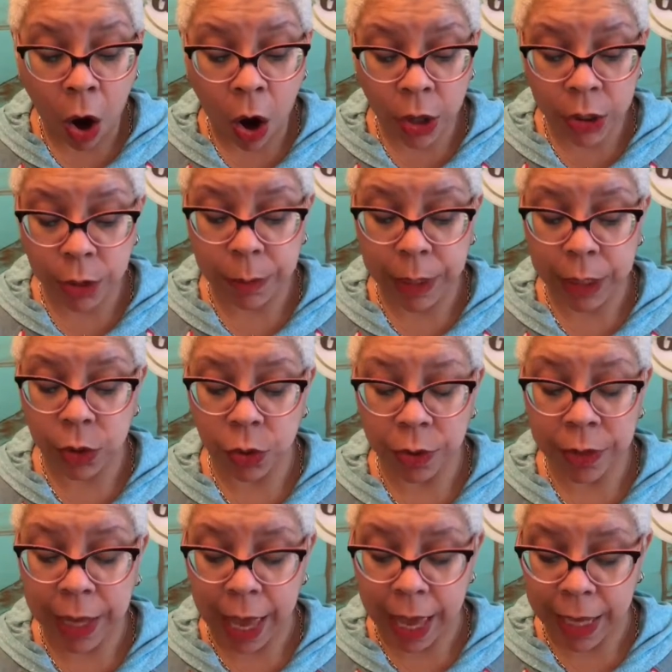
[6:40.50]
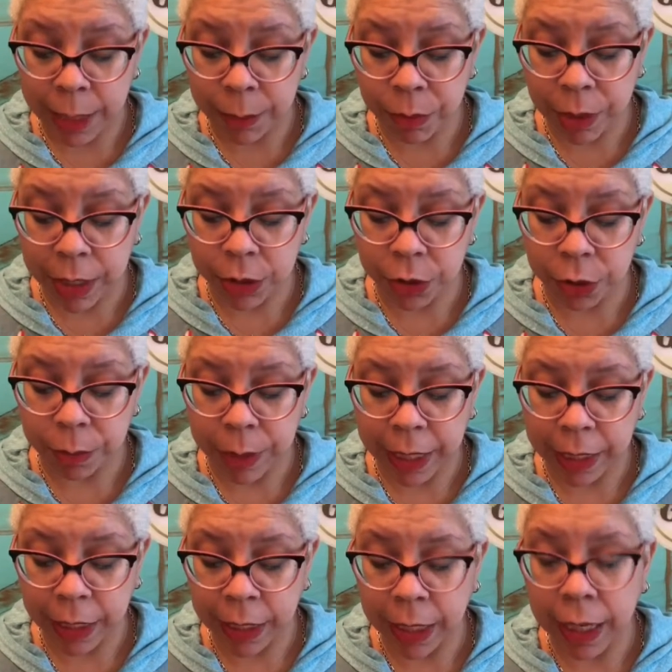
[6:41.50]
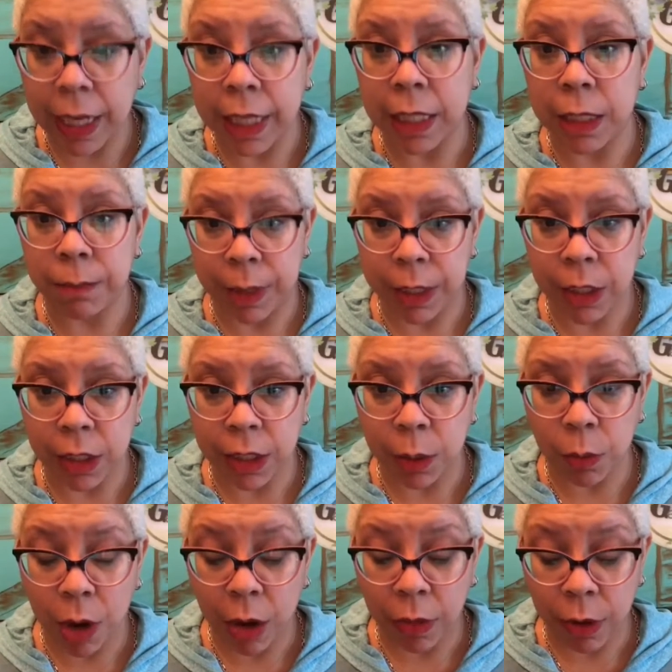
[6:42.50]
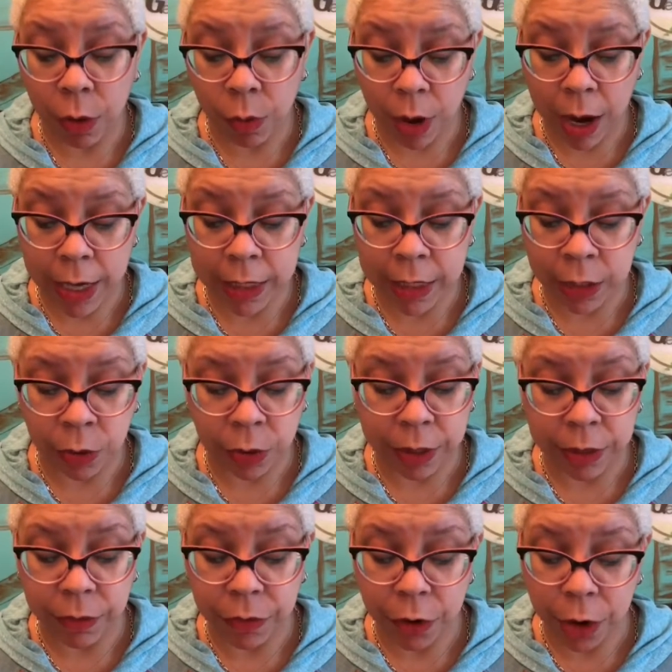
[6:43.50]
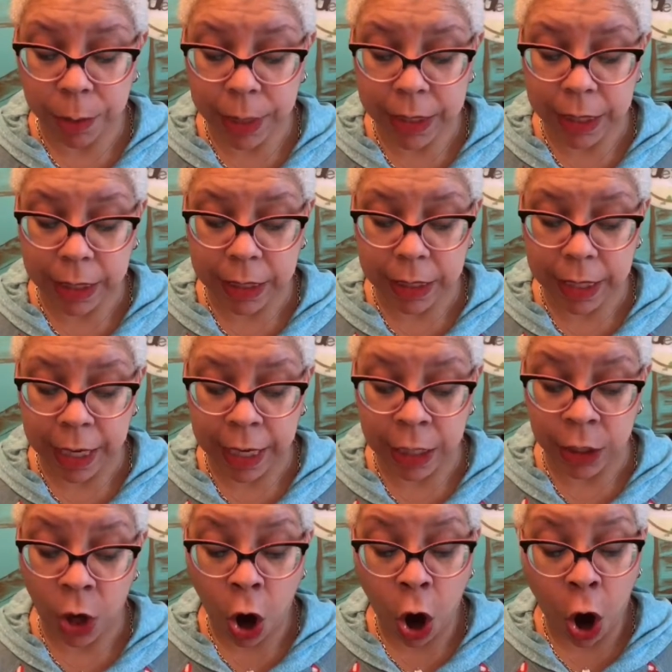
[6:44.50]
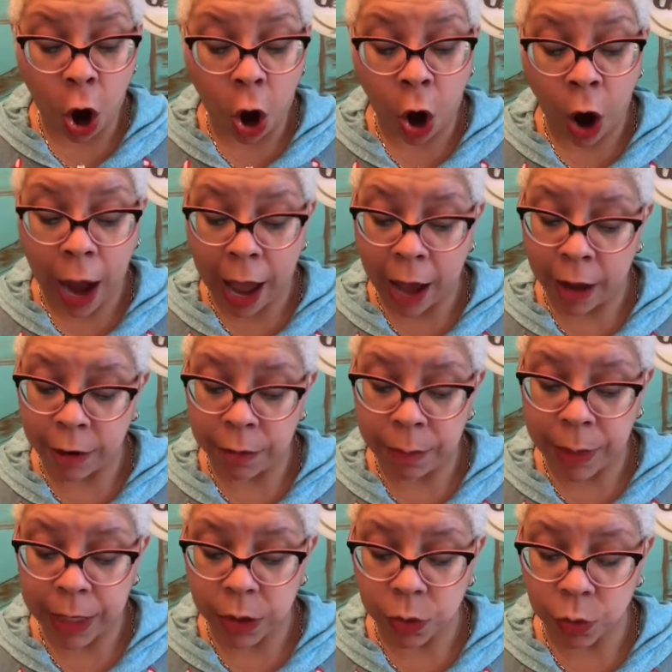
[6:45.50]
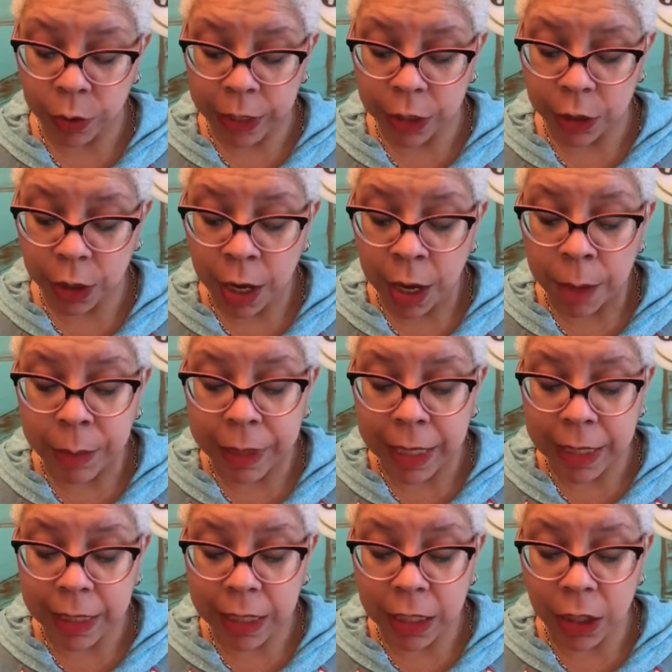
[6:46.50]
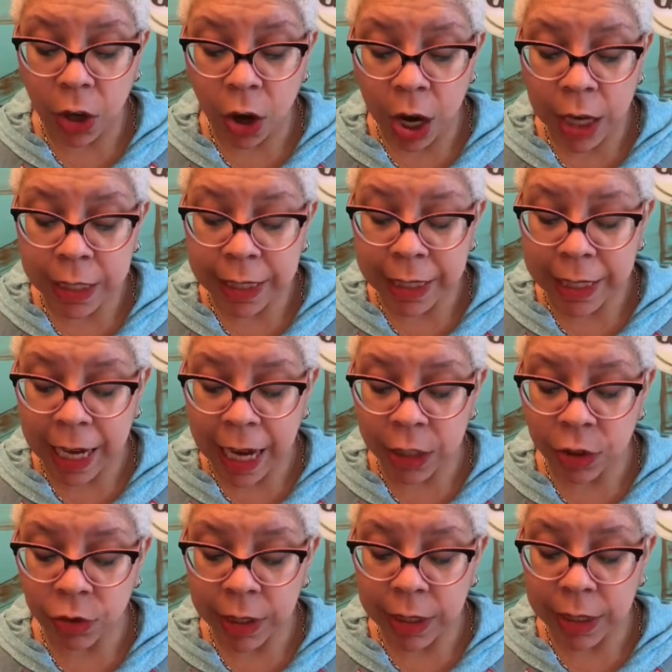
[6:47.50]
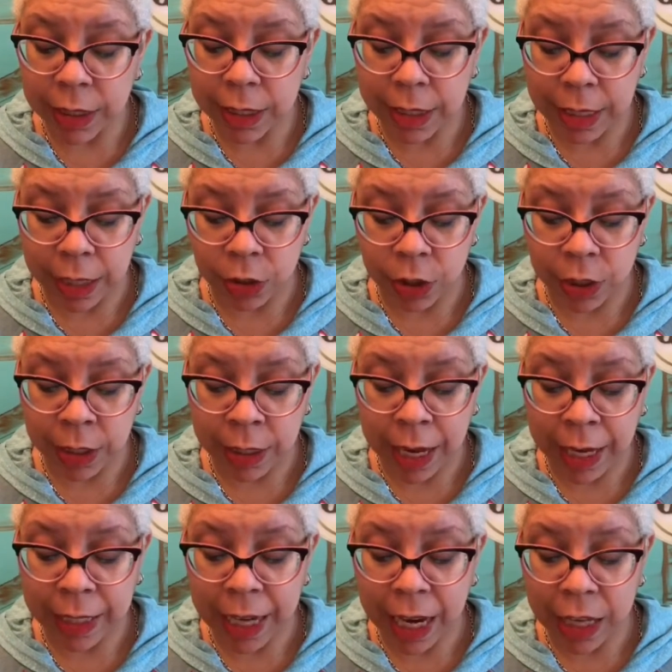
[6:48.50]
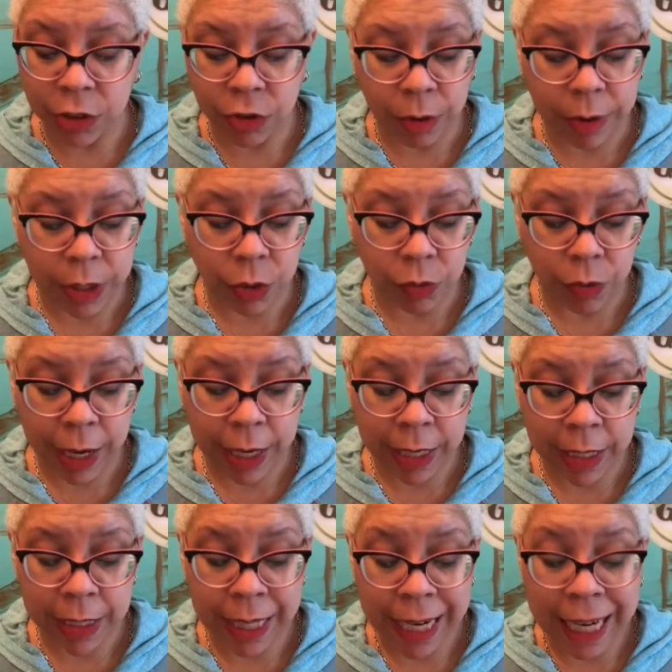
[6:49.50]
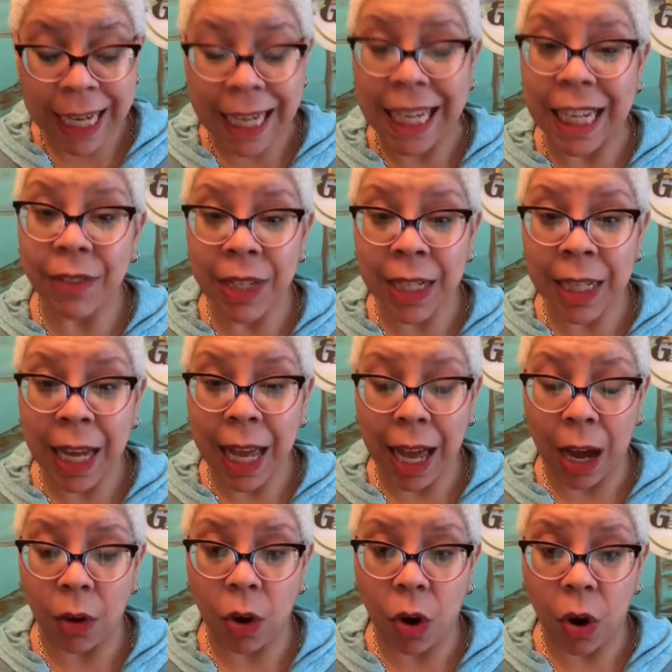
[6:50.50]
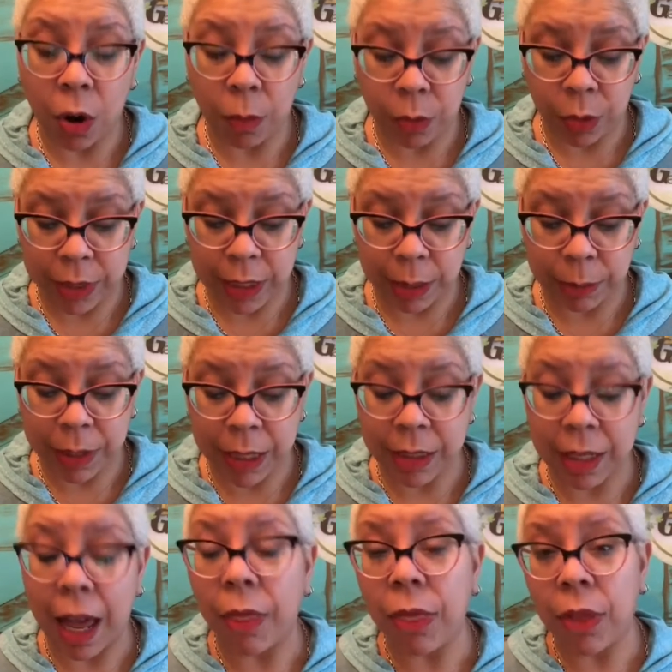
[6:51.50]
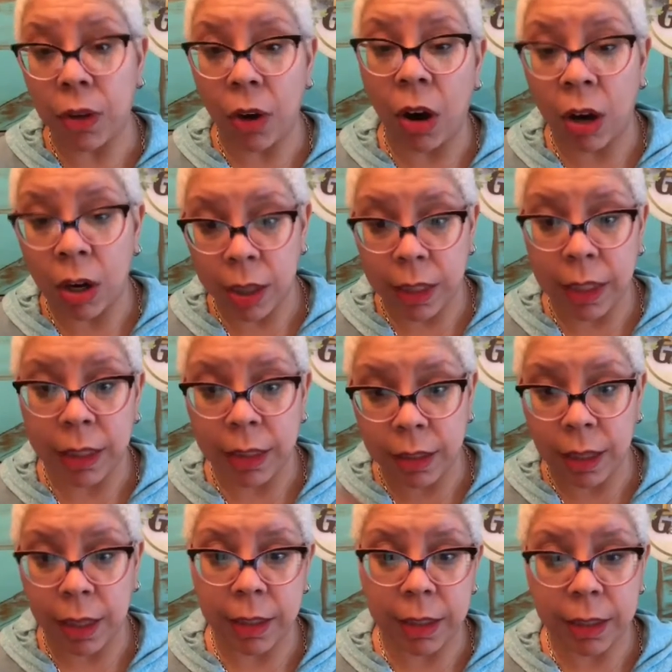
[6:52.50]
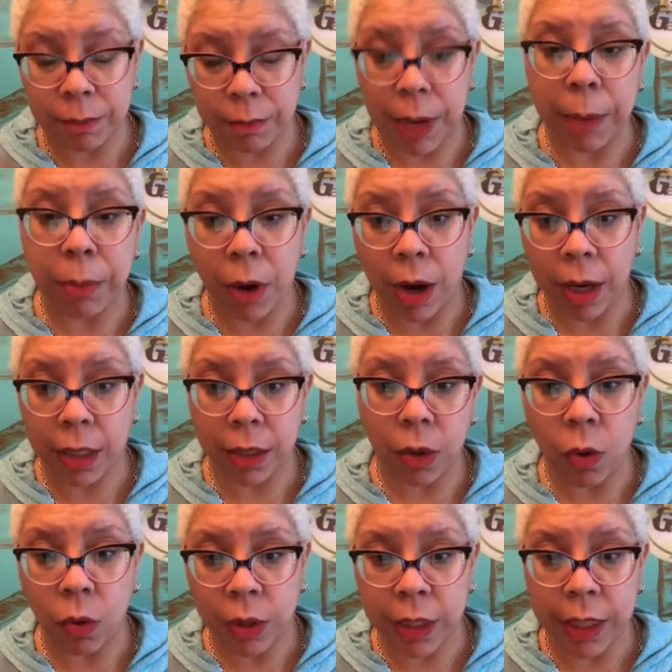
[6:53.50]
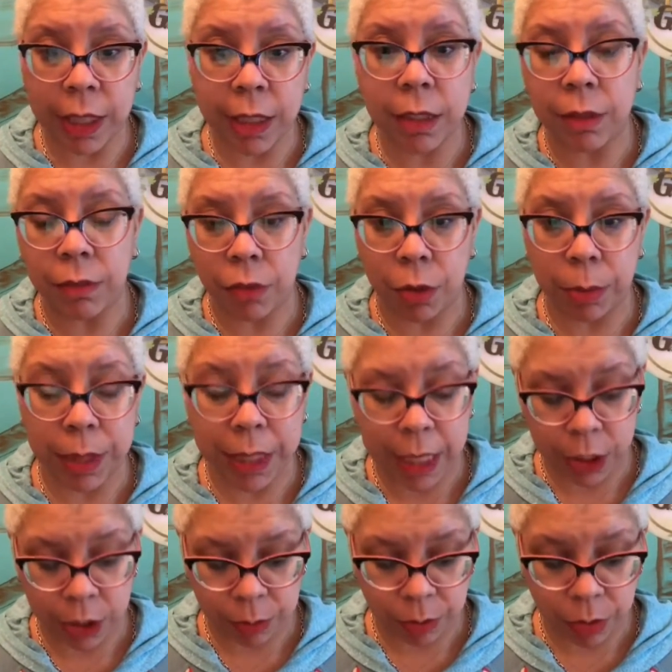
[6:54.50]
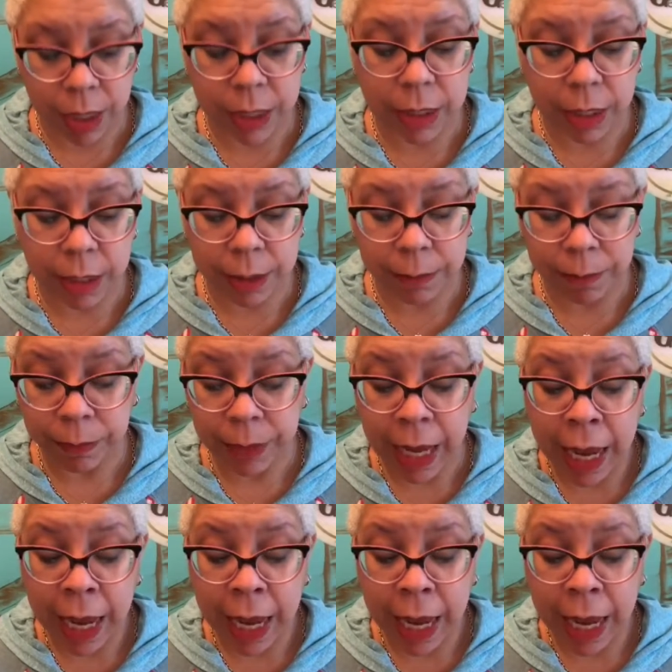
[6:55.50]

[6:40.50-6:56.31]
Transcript: Also make sure that any breads you're making, especially while they're rising or in the fermenting stage, are out of pets' reach, because it can cause gastric distension and gastroenteritis, even alcohol poisoning, because ethanol is a byproduct of the whole yeast and fermentation process.